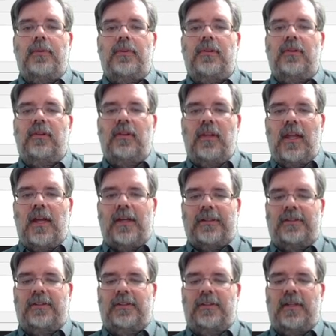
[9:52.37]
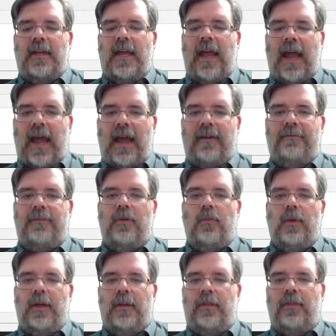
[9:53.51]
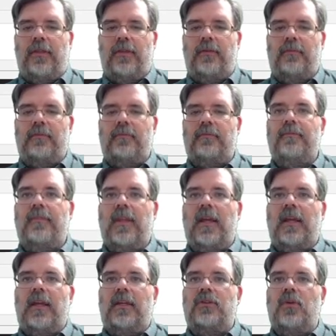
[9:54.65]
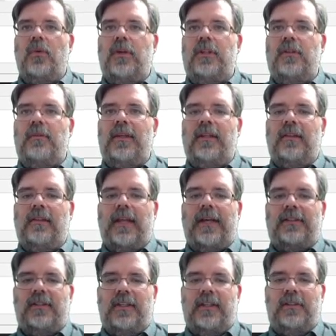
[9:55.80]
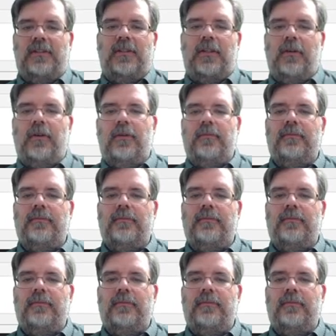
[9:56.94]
plus half the width is going to be less than 0.